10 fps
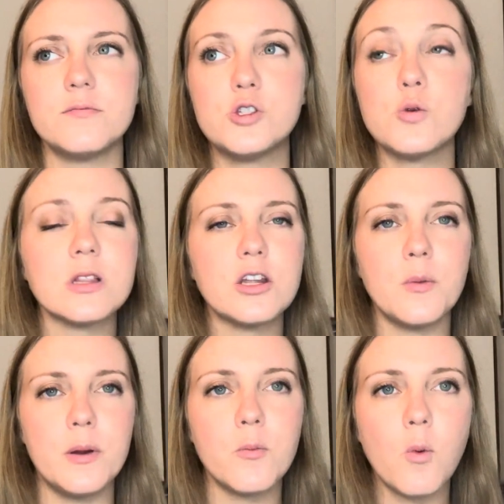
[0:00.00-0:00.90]
do a little
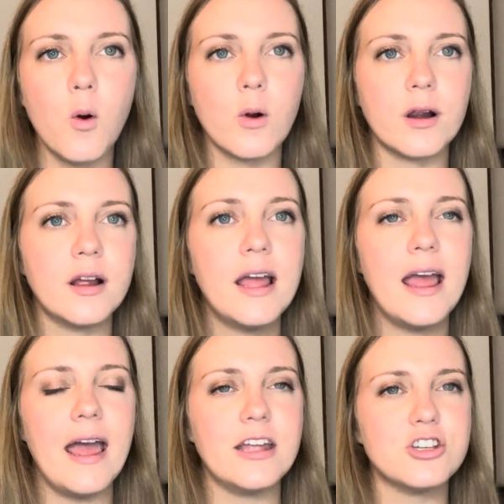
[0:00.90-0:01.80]
bit more
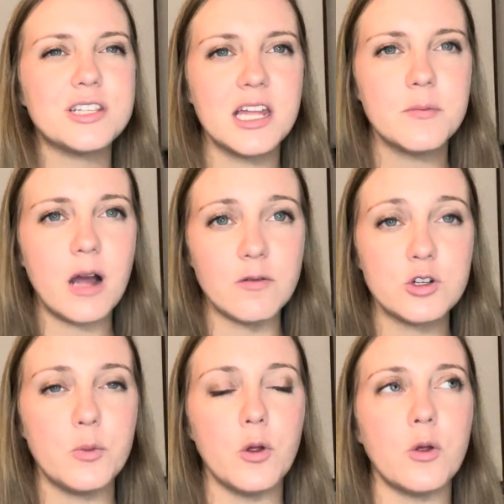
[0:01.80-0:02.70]
and just get him
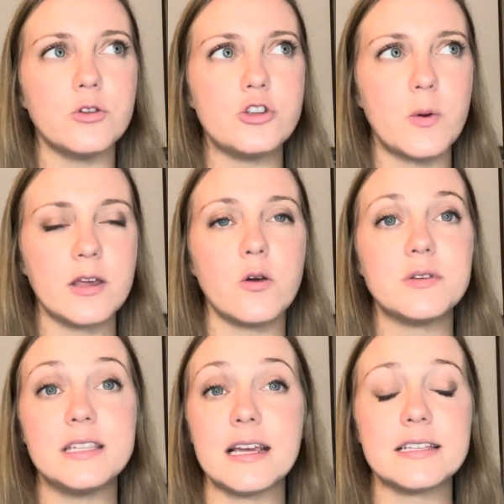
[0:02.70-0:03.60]
comfortable doing
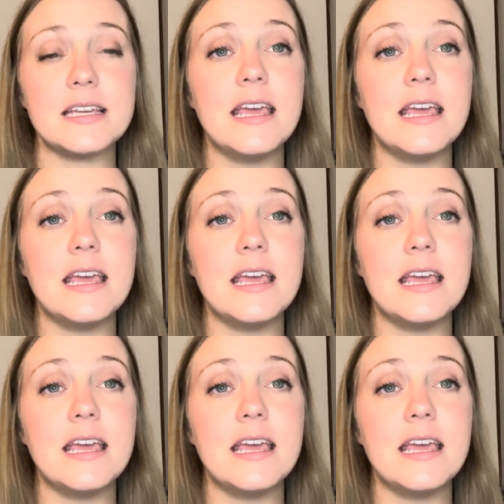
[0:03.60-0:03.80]
those things